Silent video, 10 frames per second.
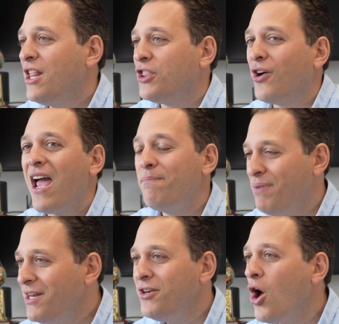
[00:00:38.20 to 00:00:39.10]
There had
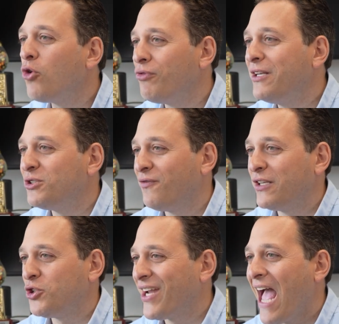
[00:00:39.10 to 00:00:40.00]
been no regional
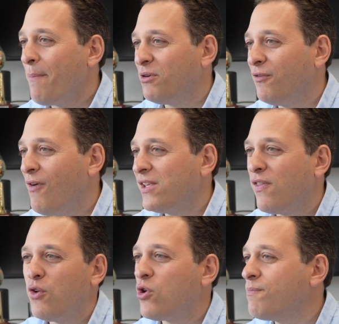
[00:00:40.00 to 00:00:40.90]
venture capital fund
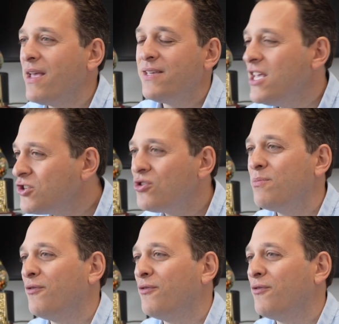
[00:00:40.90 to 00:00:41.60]
in the North Bay's history